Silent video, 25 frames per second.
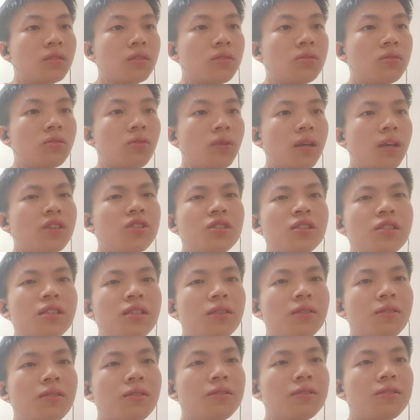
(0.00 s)
So
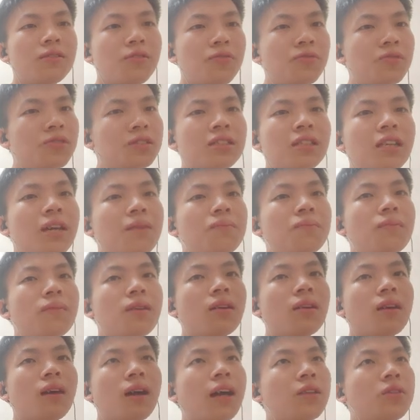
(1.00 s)
actually the first step
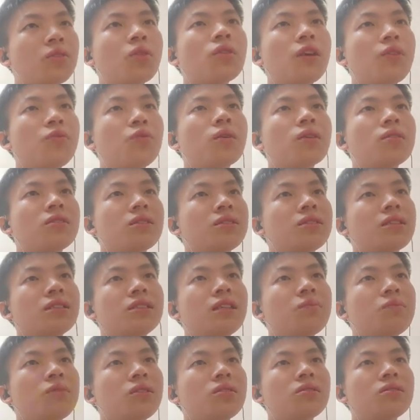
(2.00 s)
I told everyone is the
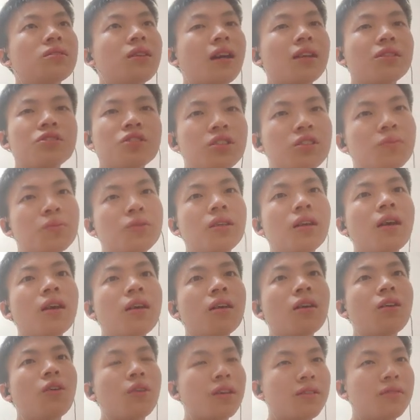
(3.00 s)
same, is ask ChatGPT.
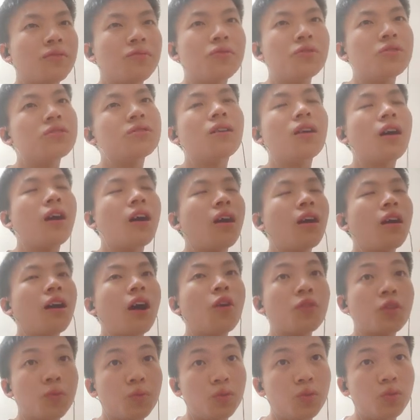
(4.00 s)
Okay, first,
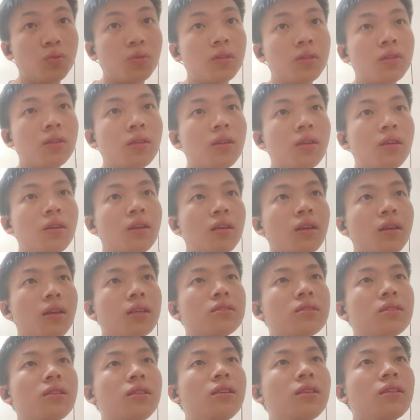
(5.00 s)
how can we do it?
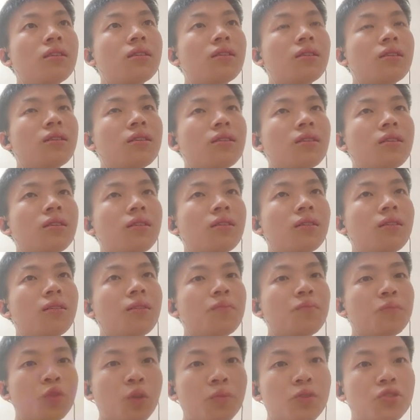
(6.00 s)
Actually,
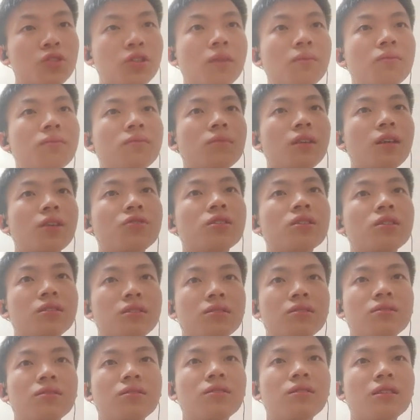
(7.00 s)
don't be ashamed. Actually,
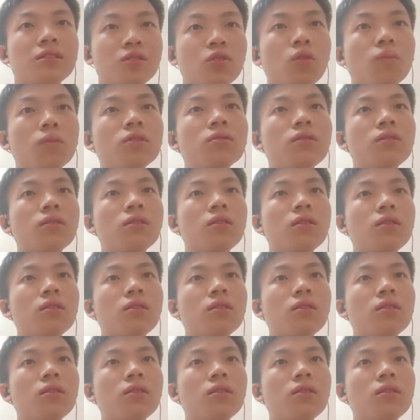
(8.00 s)
it's normal.